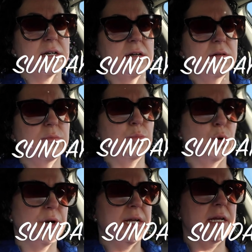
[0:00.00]
Good
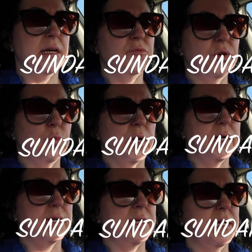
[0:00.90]
morning,
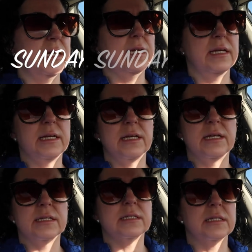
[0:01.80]
everyone. It
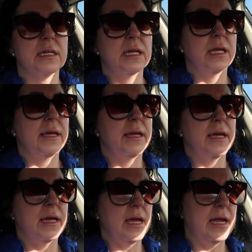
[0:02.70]
is
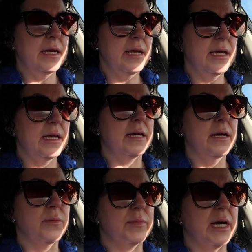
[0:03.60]
8
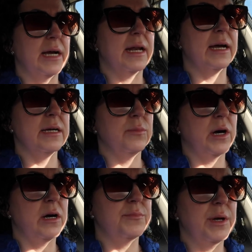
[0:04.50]
a.m. and I
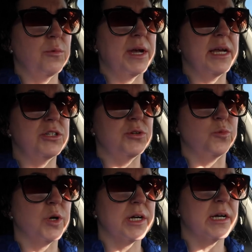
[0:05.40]
am on my way to
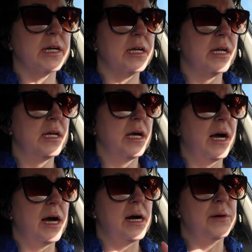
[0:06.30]
work.
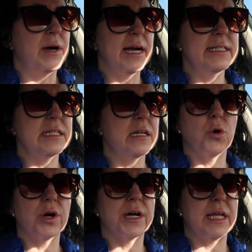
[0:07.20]
I did
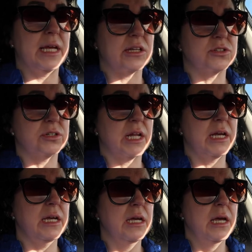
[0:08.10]
record
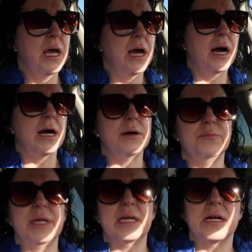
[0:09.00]
yesterday
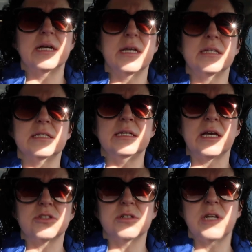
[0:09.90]
because
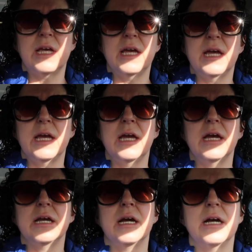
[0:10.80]

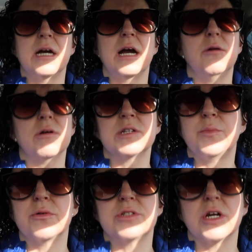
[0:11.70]
yesterday I
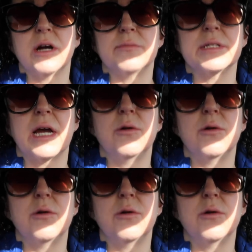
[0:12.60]
worked both jobs.